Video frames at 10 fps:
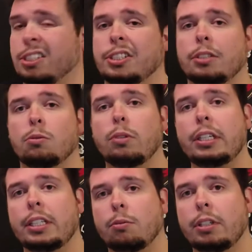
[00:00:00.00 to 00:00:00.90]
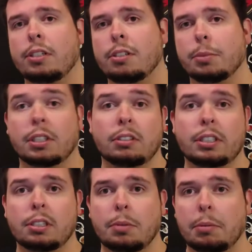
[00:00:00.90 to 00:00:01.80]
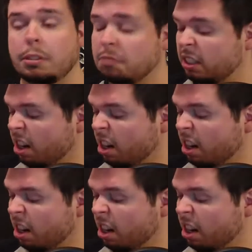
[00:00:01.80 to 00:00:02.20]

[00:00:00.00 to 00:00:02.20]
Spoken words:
So that's actually really simple to clean this baby.